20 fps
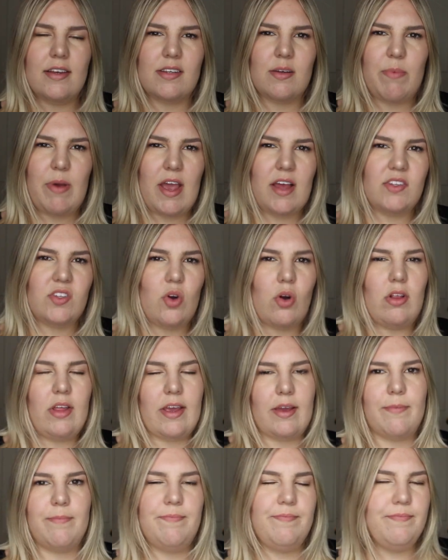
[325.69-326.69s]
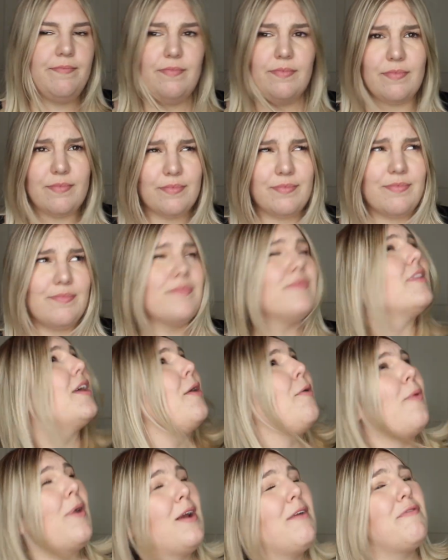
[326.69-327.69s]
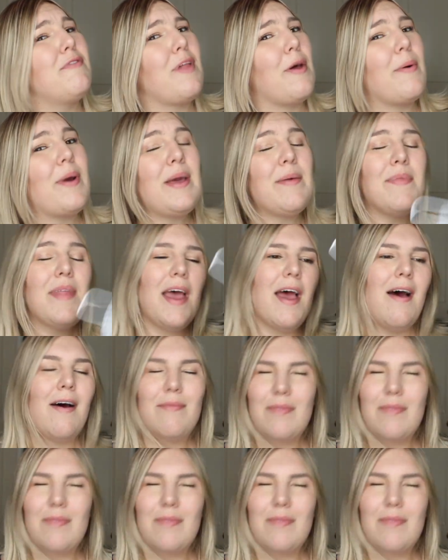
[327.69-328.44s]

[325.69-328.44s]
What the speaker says: into pants or like wear it flowy,